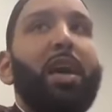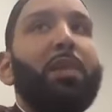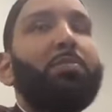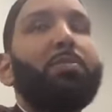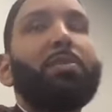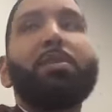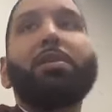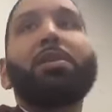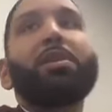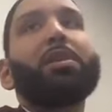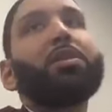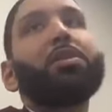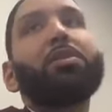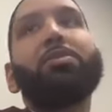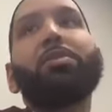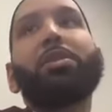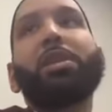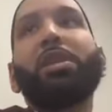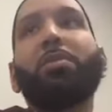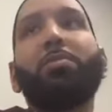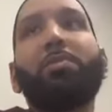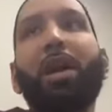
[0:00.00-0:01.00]
I personally
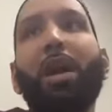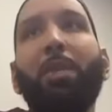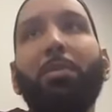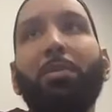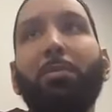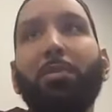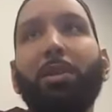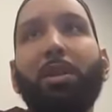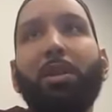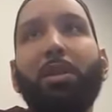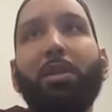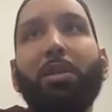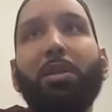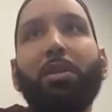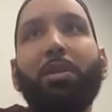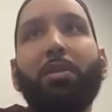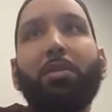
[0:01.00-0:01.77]
don't see a problem with it